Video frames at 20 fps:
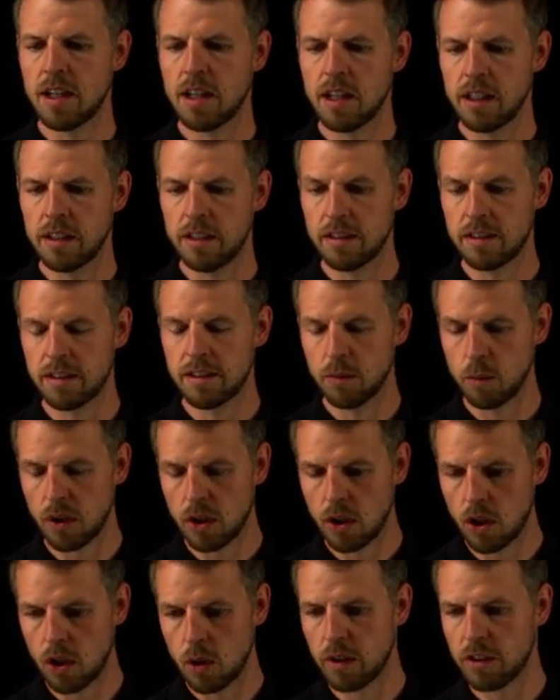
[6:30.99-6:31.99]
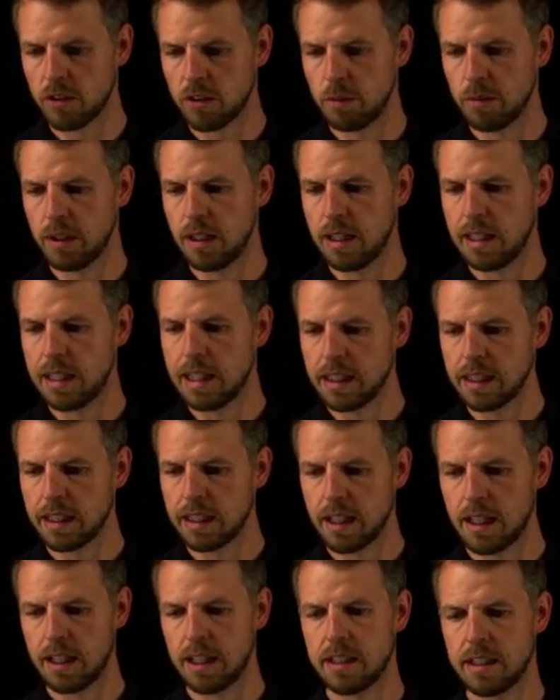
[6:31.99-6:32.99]
this will always be linear
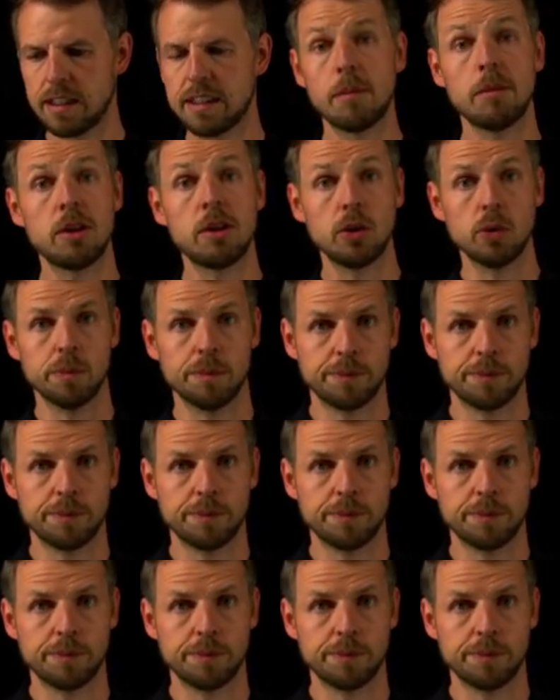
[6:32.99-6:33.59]
in W.